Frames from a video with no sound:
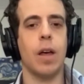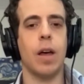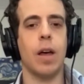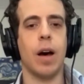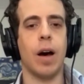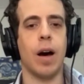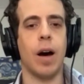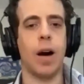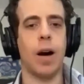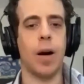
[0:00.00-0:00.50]

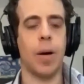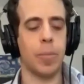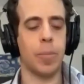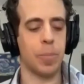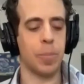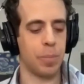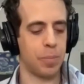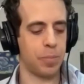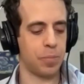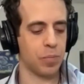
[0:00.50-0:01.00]

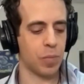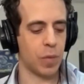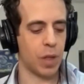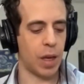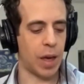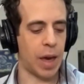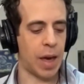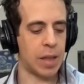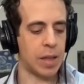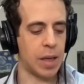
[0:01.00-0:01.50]
and
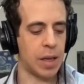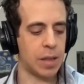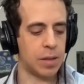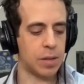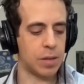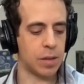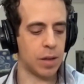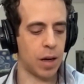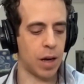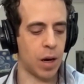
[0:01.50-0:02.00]

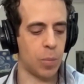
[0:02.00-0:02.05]
it